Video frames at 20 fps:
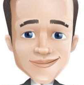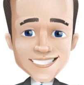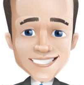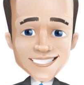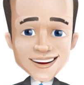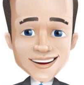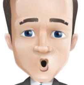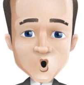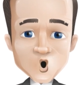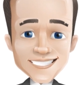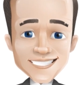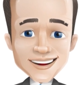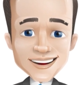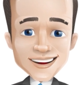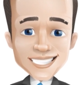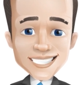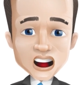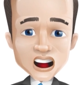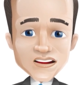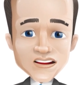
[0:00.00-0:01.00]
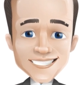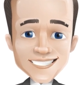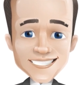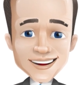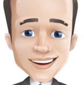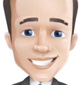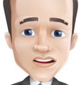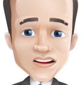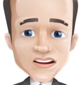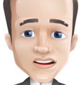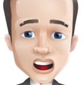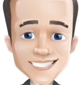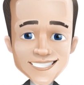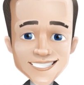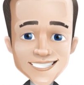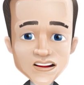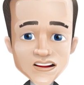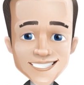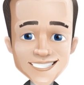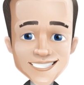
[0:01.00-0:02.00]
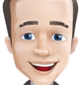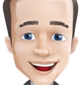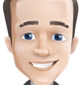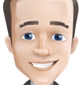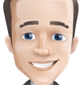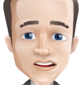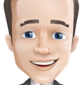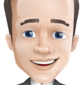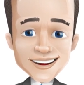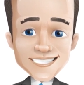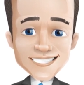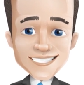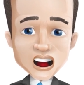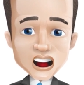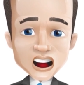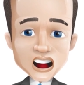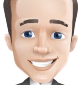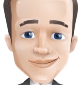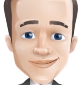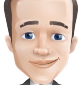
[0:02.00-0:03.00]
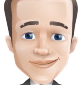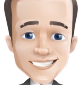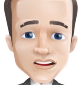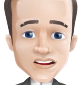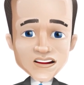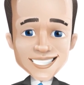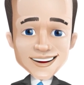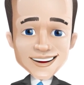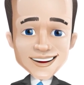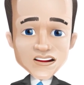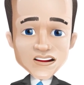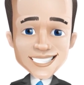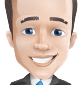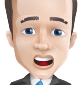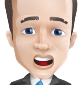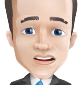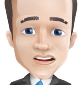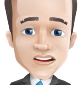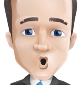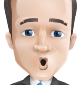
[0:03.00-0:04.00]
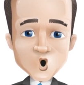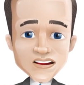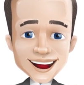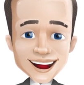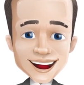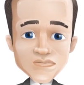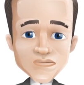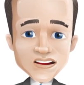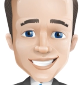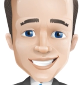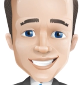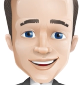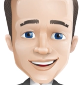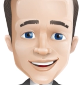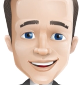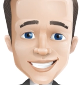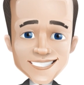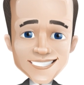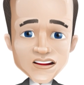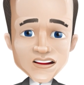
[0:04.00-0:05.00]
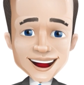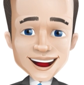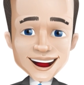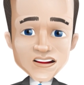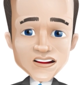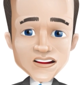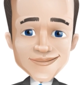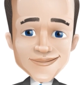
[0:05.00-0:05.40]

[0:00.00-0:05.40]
Frequency and cost. A novice scalper has to make sure to keep the cost in mind while making trades.